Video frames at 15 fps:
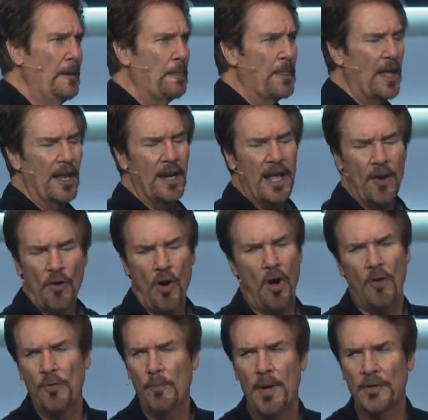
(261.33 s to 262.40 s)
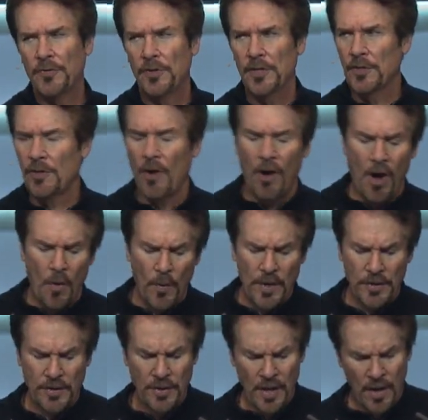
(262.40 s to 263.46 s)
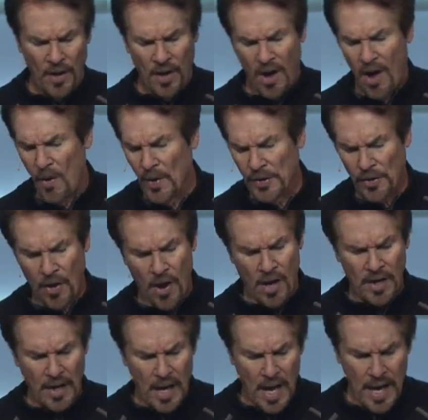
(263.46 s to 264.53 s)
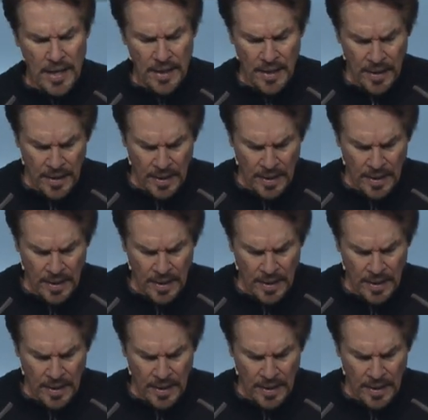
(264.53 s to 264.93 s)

And, and all the messages are always, always online.